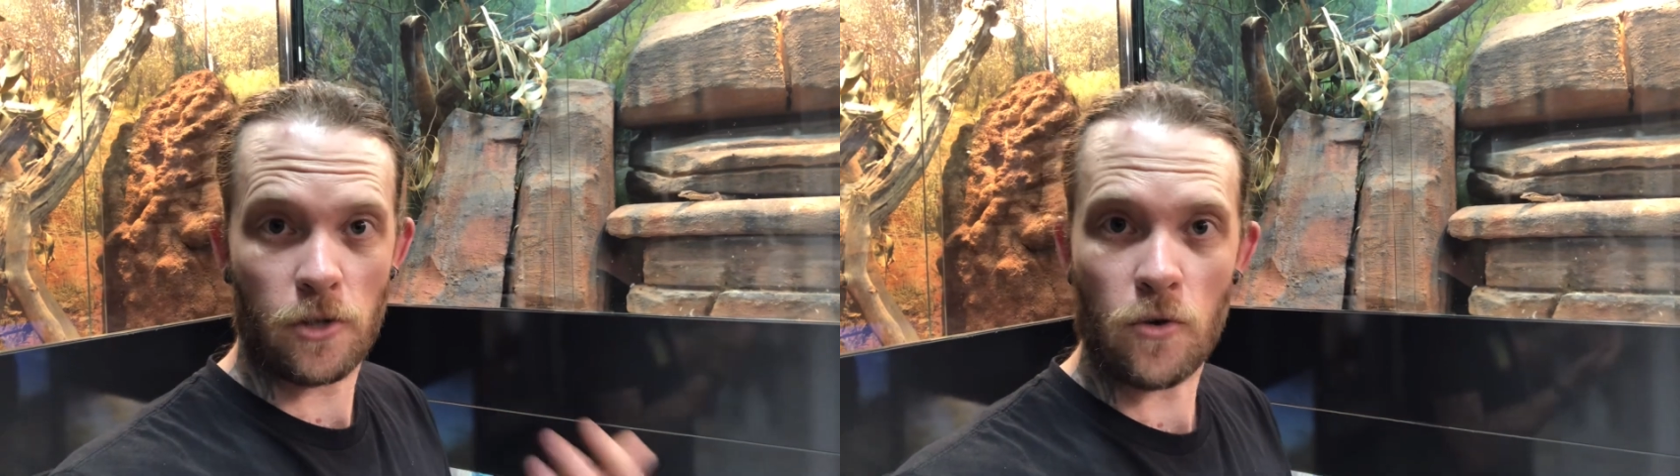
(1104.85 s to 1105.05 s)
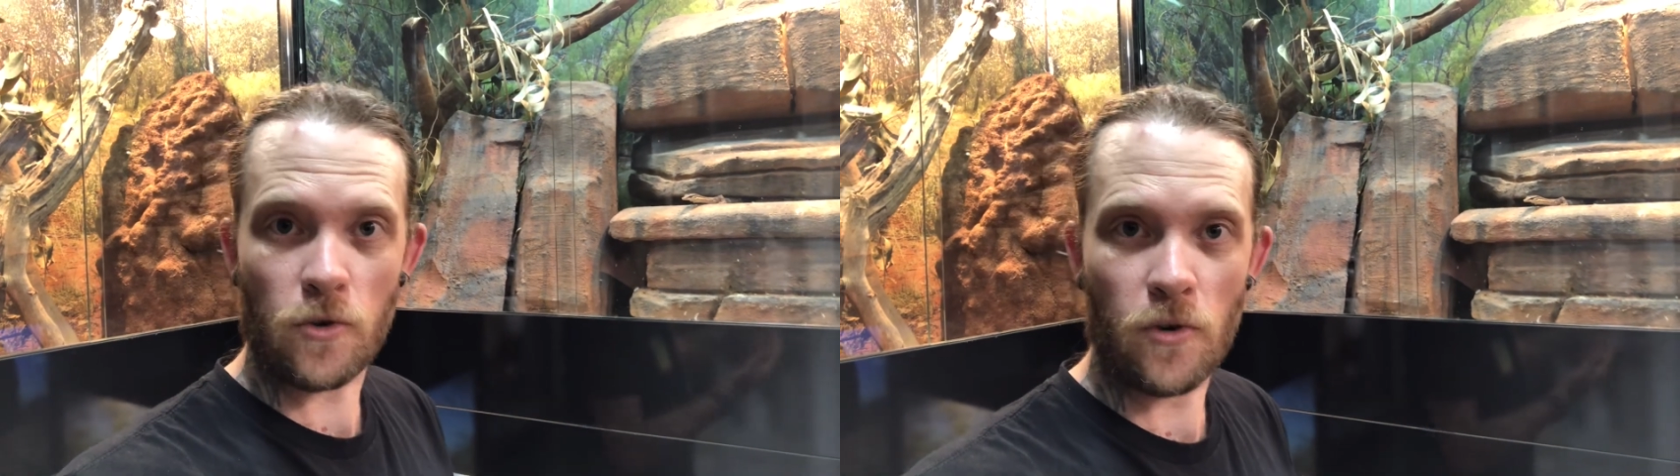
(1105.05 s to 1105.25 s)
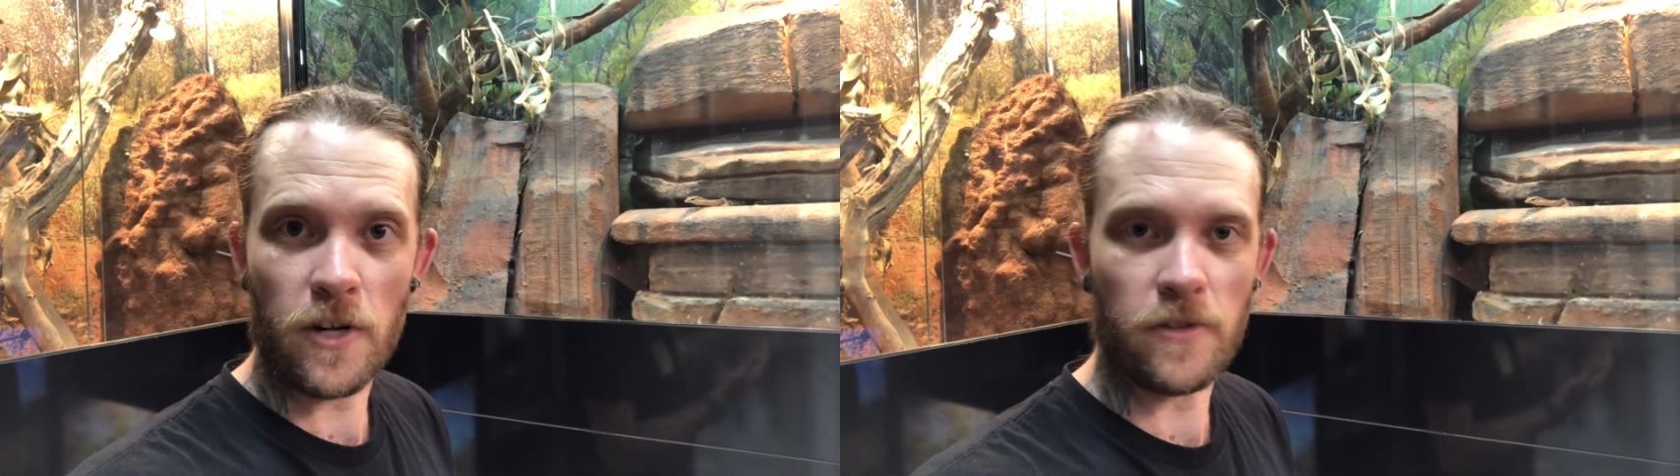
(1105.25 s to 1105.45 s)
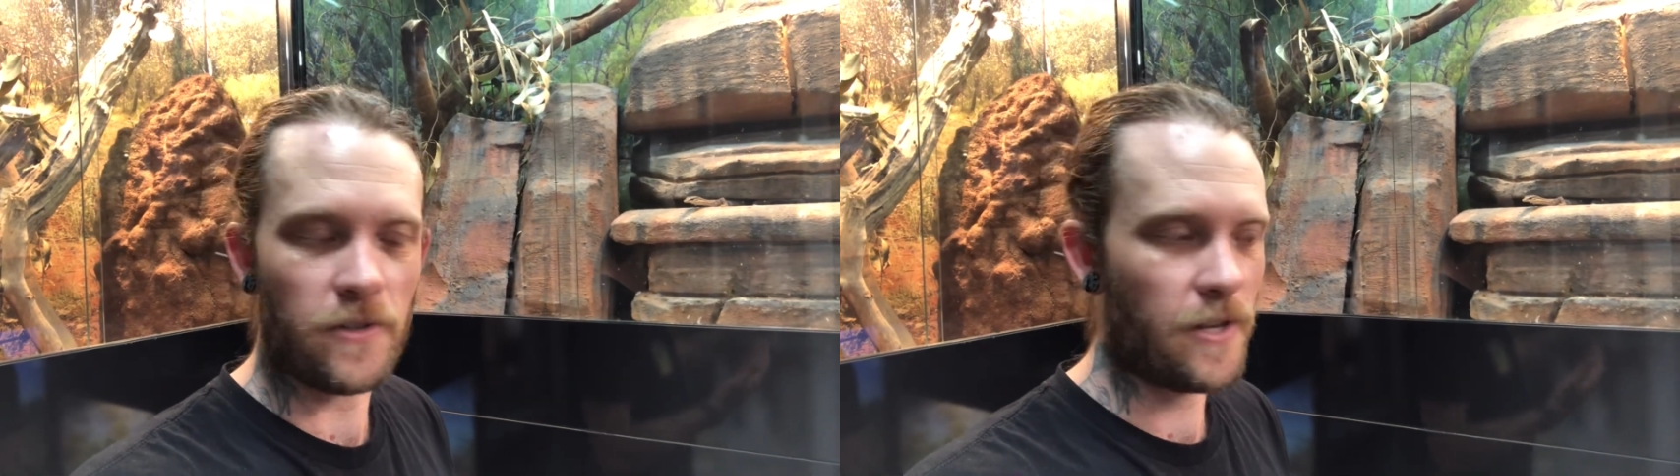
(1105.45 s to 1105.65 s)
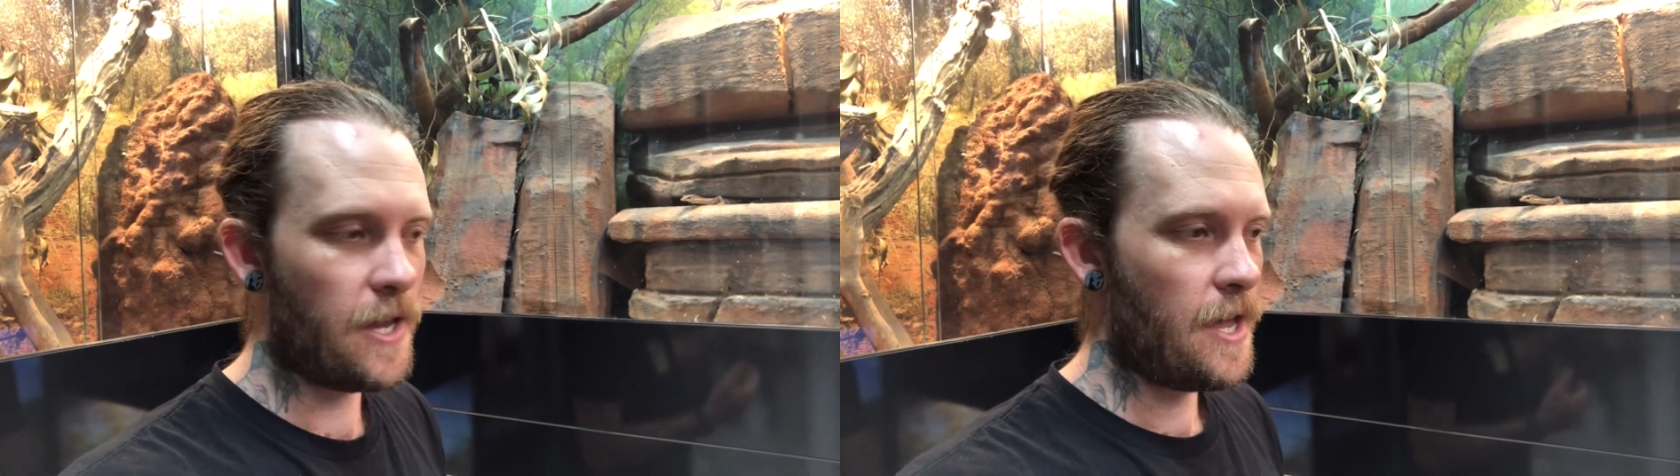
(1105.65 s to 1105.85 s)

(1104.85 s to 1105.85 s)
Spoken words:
2 critters